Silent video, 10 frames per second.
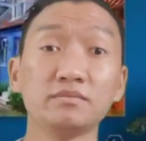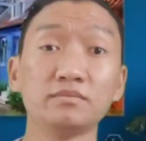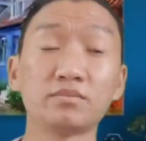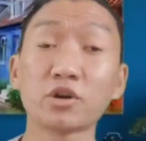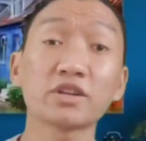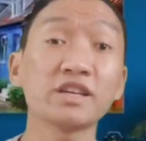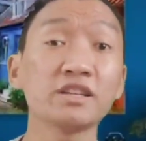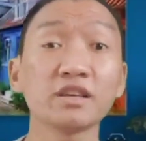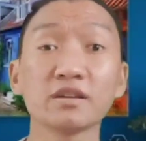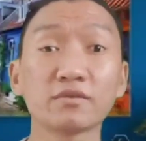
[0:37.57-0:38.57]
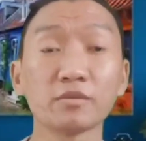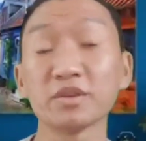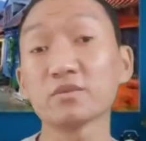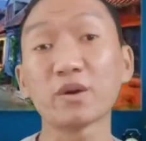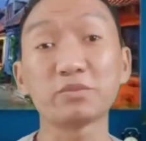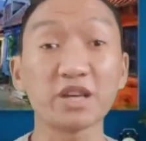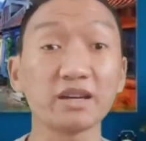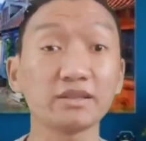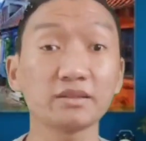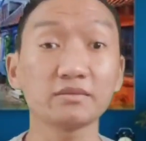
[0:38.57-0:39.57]
brought anything from this
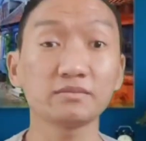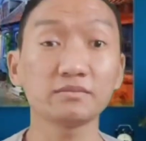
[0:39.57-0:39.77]
website.